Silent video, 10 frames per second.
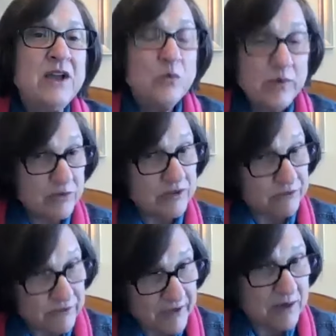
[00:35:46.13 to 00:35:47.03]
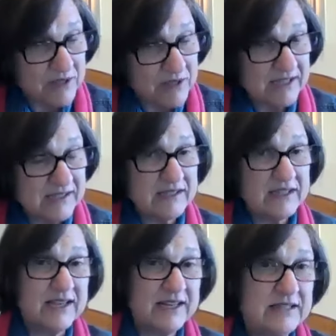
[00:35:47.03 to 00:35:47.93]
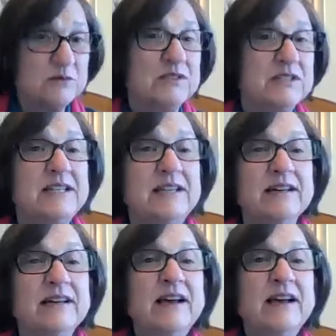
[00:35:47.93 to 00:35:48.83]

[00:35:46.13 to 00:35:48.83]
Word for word: whether the families connected with Tiyya